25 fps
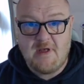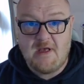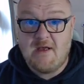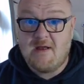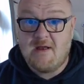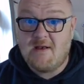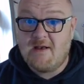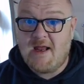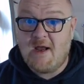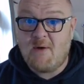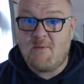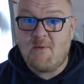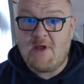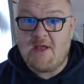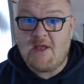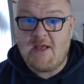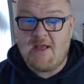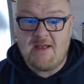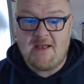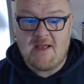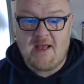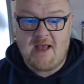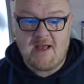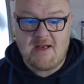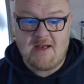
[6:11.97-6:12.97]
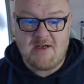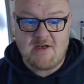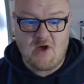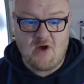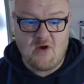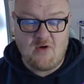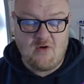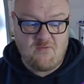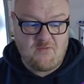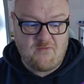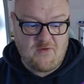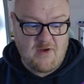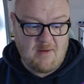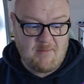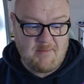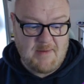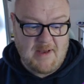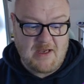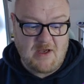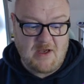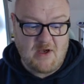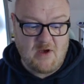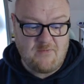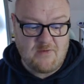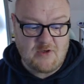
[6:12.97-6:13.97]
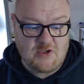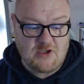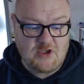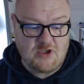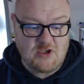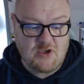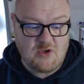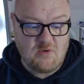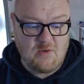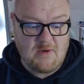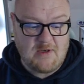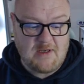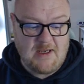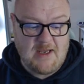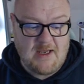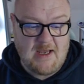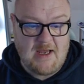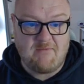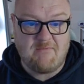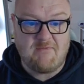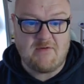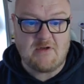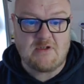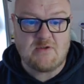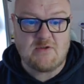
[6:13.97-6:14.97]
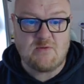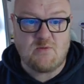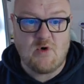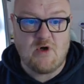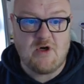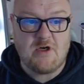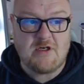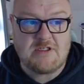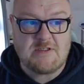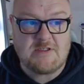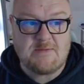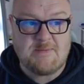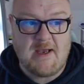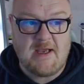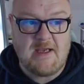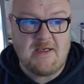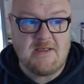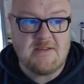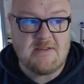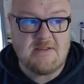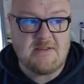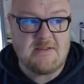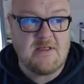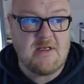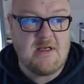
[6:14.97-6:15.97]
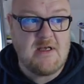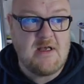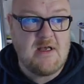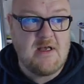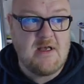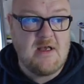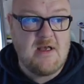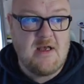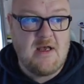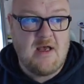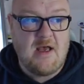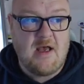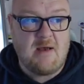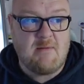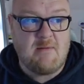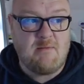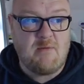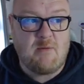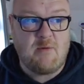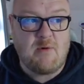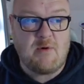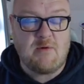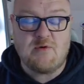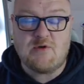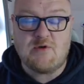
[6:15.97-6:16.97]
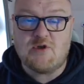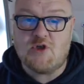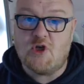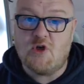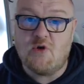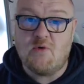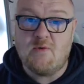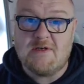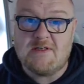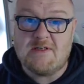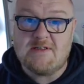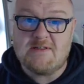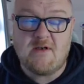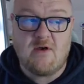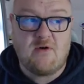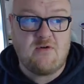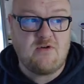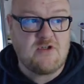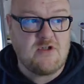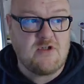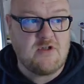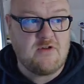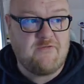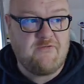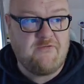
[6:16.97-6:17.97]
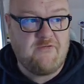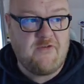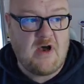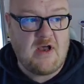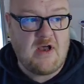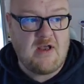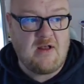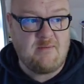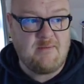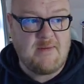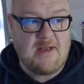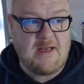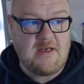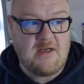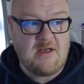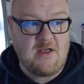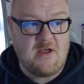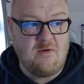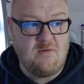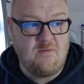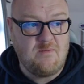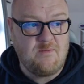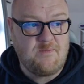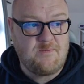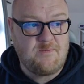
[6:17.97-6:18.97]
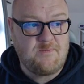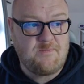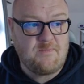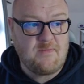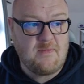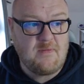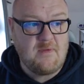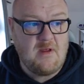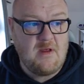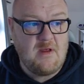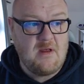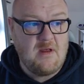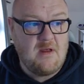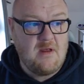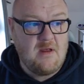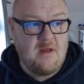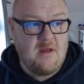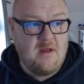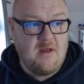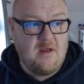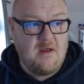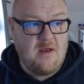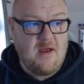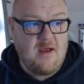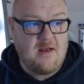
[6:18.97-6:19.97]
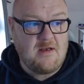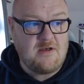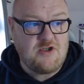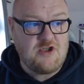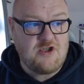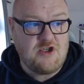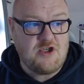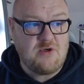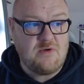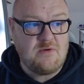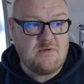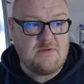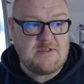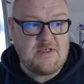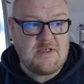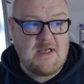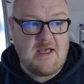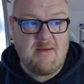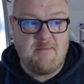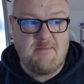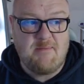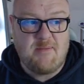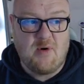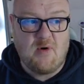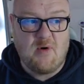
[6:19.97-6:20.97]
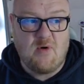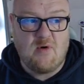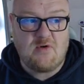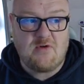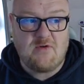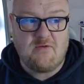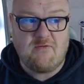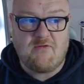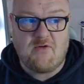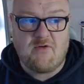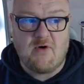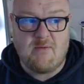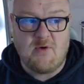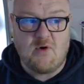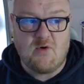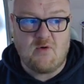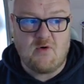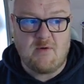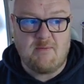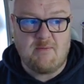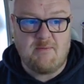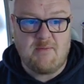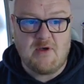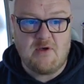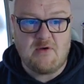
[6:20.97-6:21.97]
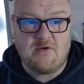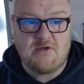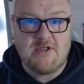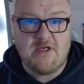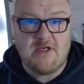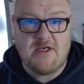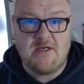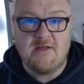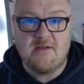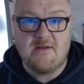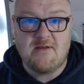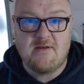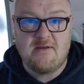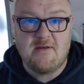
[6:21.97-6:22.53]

Now we can head back over to Canvas Workspace, and what we will do is go to the File menu and choose Import from your computer.